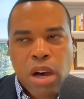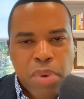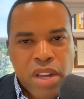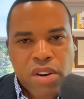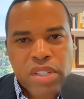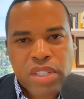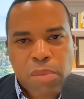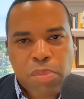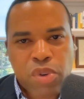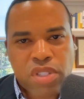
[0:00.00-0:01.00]
A better
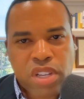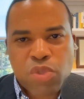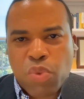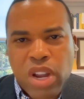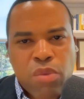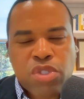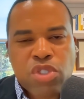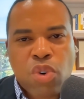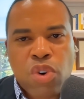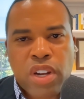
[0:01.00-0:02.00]
example is this. When I
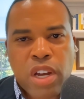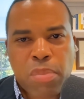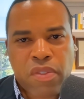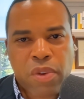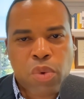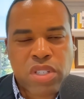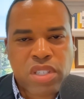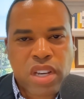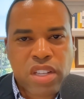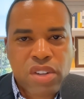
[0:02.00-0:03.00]
was growing up,
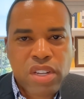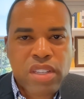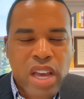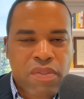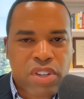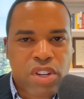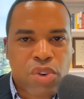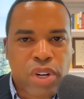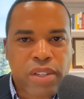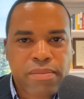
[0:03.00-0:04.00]
everyone said you need to have a
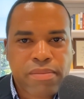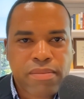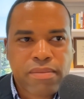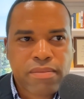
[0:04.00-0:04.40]
degree,